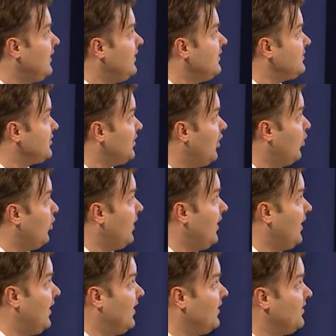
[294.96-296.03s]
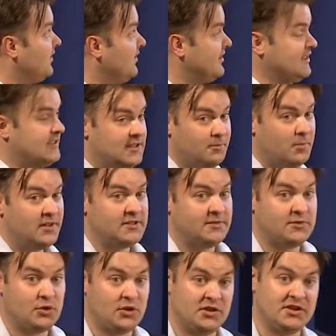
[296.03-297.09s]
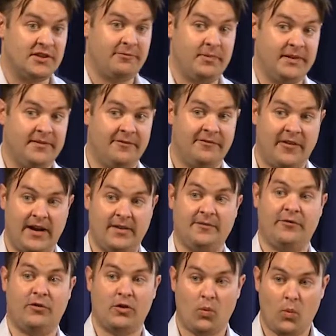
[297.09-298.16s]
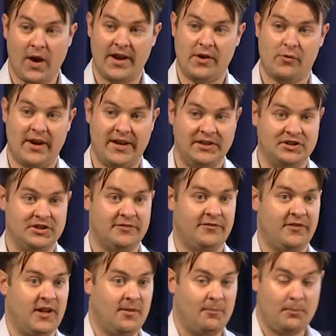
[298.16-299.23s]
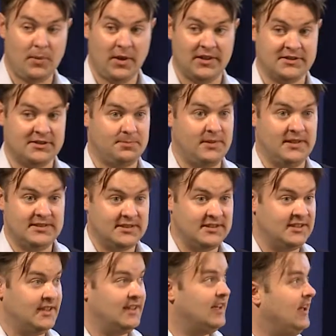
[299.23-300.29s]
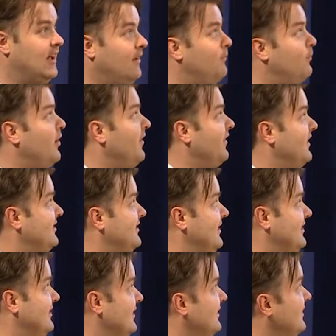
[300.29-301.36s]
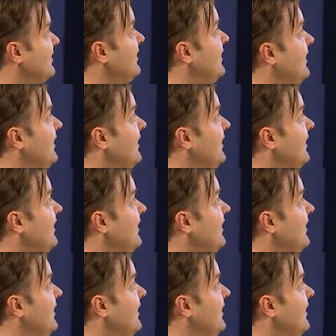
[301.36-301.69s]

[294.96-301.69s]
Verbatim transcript: So disease-suppressive soils have been found for a wide range of plant species and plant diseases,